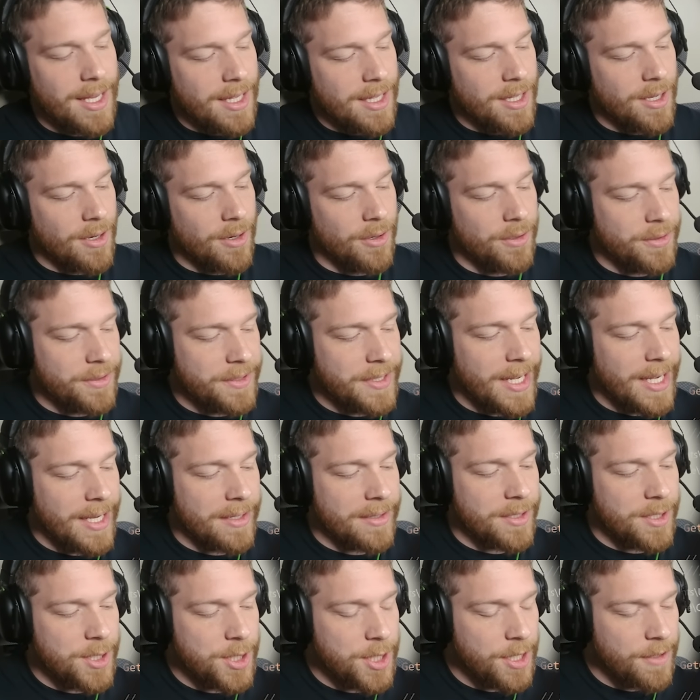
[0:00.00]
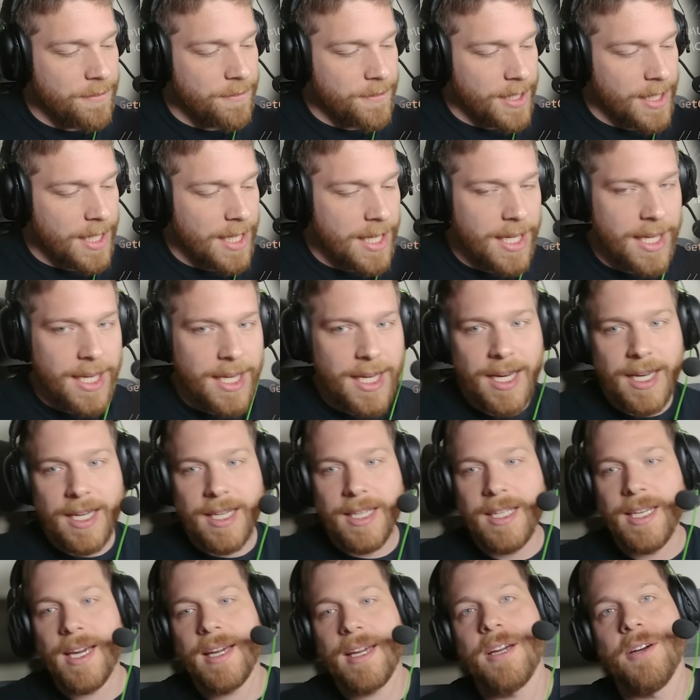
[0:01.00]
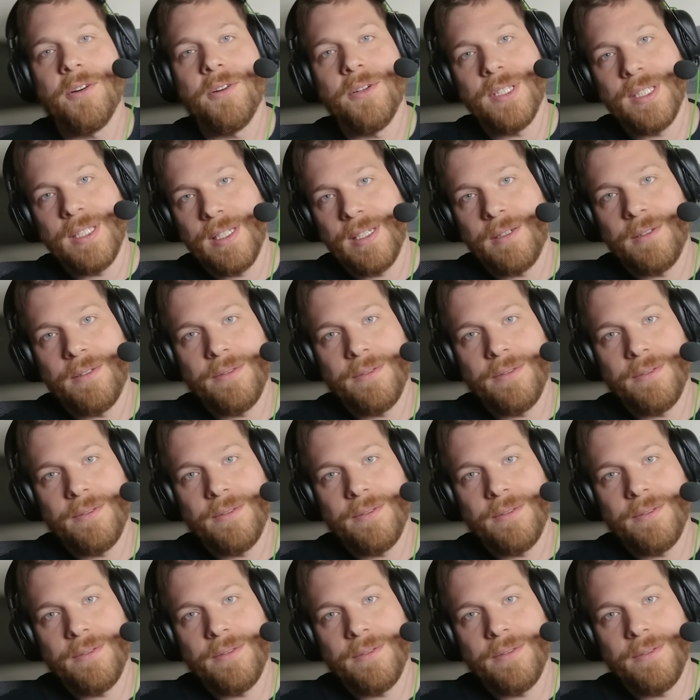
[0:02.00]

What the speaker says: You hold down the shift key, you go a little